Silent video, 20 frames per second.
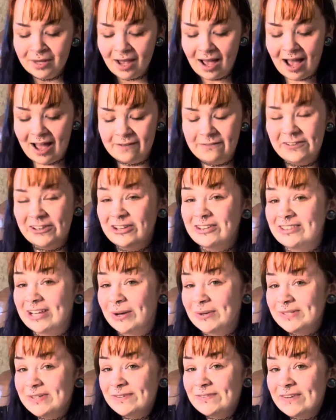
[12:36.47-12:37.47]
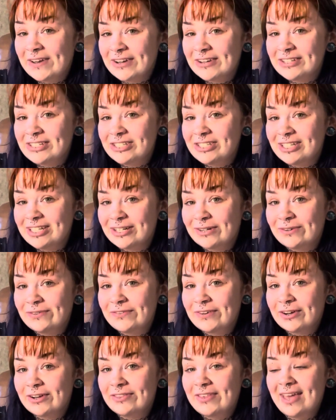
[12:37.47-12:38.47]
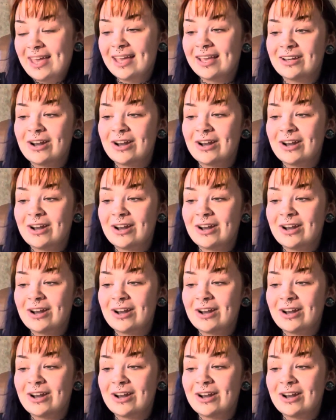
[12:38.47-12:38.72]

I figured that was a fair, you know, fair thing.